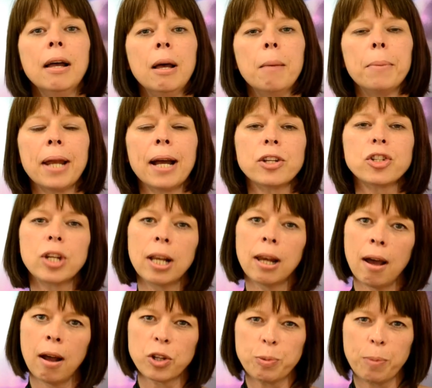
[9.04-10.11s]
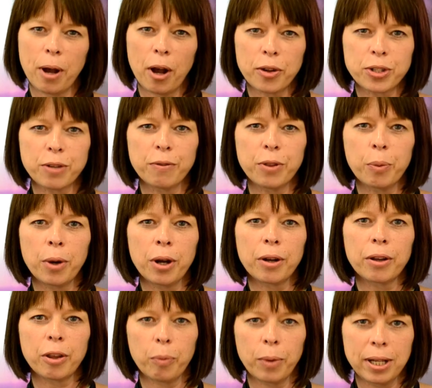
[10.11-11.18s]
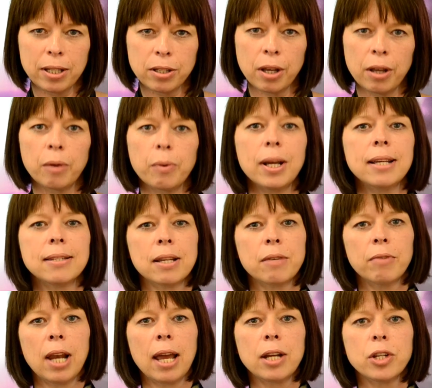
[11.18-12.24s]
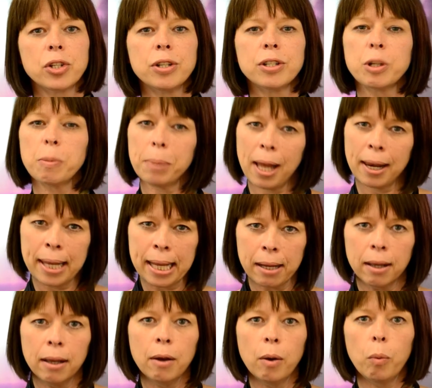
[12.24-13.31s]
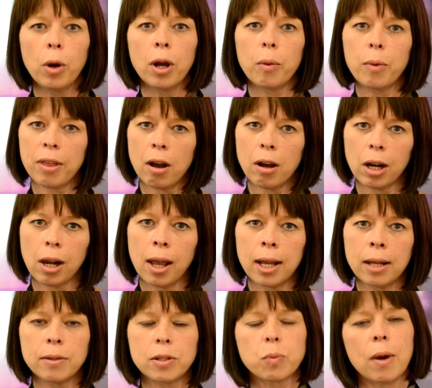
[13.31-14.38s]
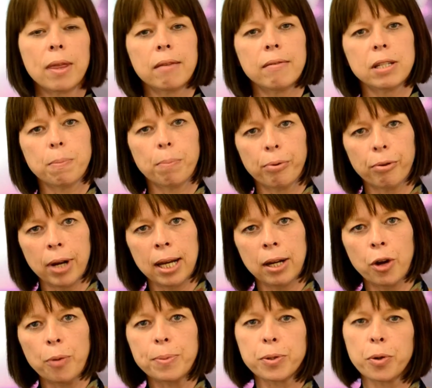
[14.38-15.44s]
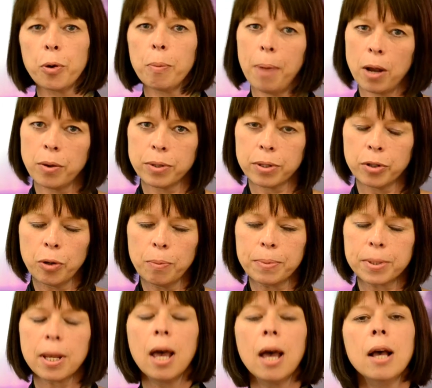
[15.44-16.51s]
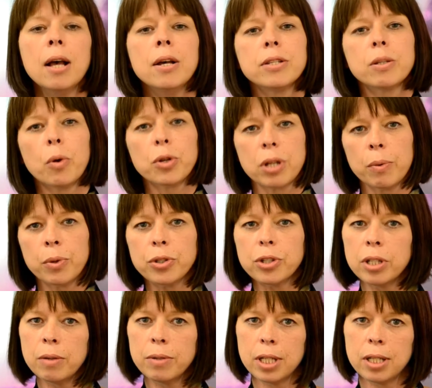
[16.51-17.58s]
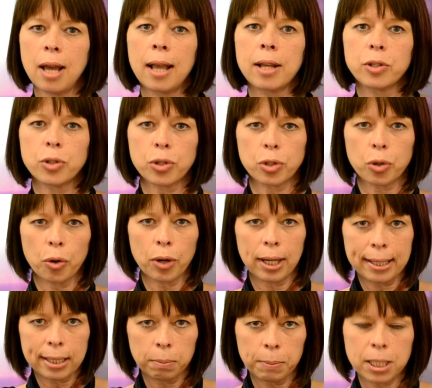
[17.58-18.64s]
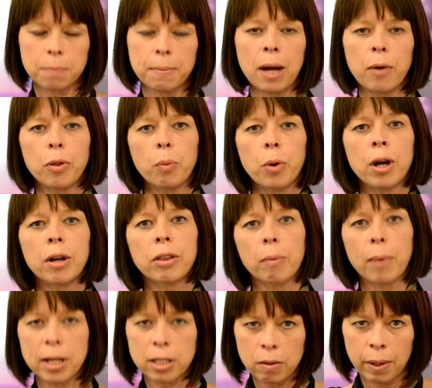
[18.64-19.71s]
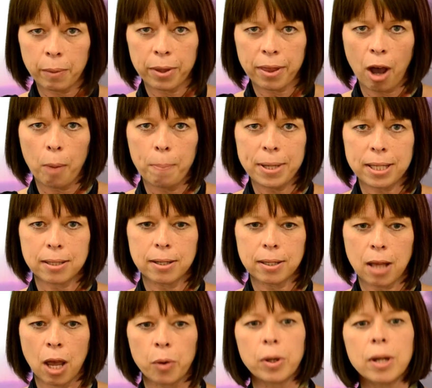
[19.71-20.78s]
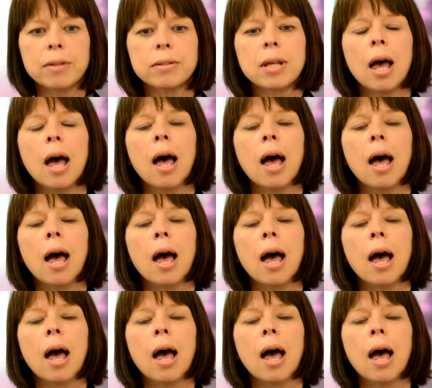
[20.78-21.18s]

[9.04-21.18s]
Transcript: But actually a large part of the work that we do is in relation to planning work with our clients, whether it's prenups or postnups. So what I want to do today is just talk a little bit about the work that we're doing with our business owners.